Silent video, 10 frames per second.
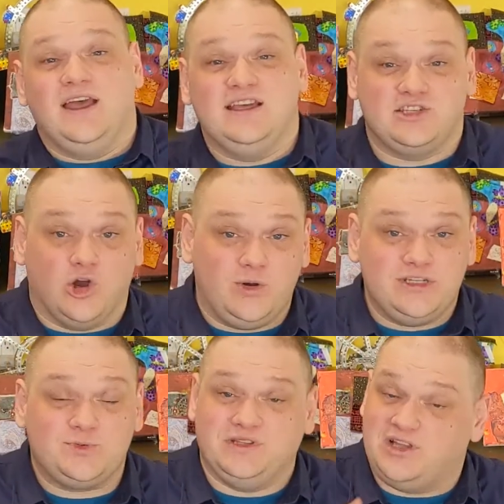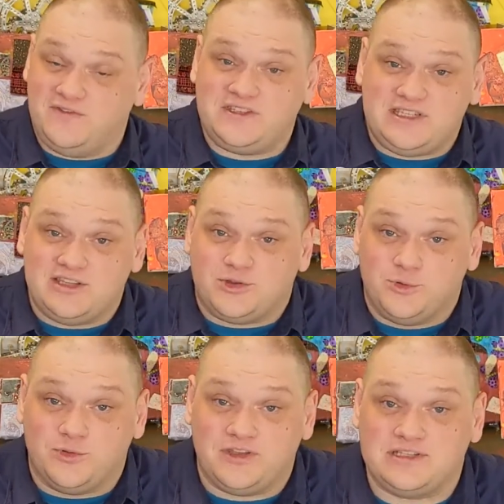As always, we'd love to see the
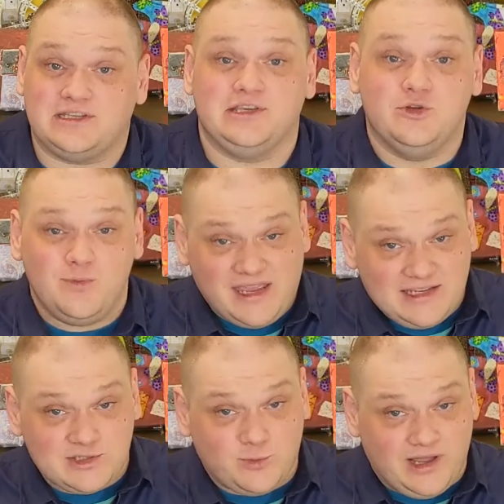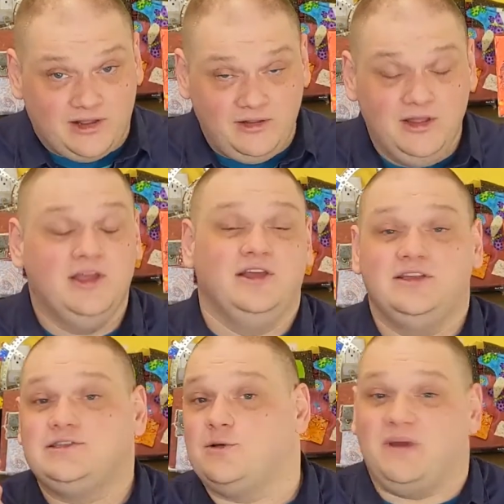cool things that you make as well.
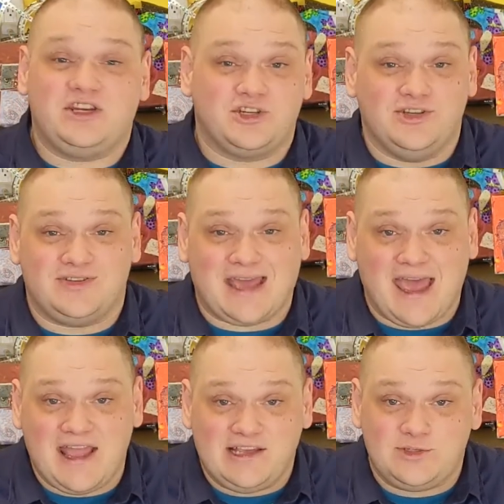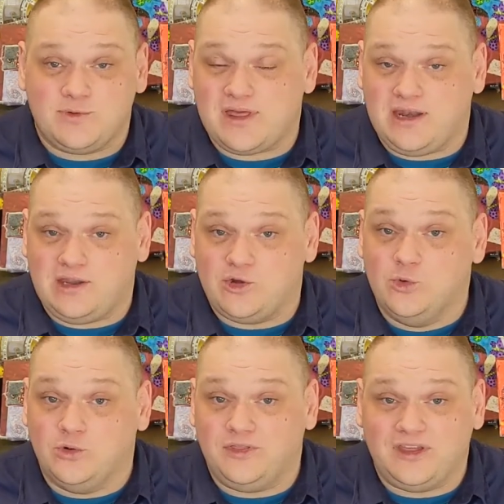So make sure you tag us with any
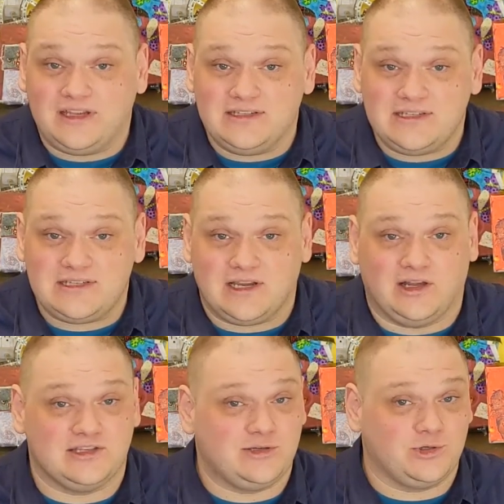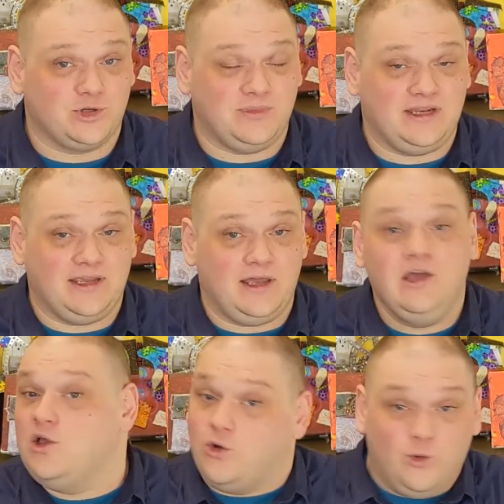cool things on social media,
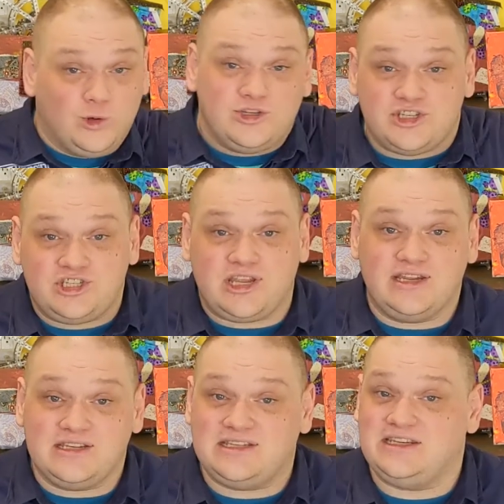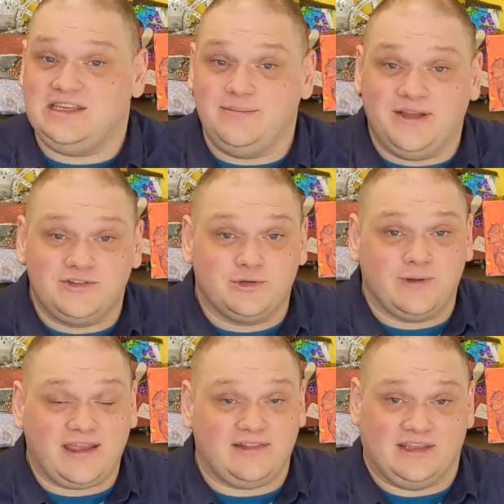or just send us an email
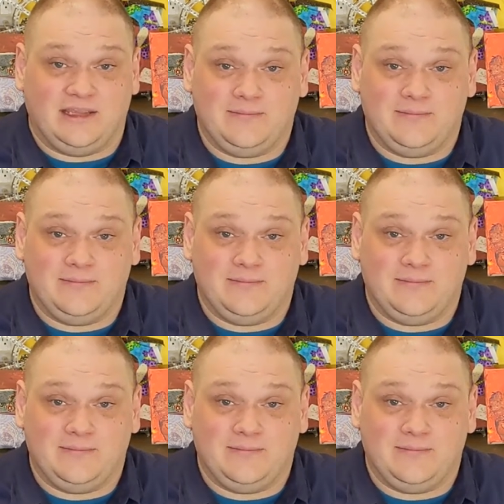directly.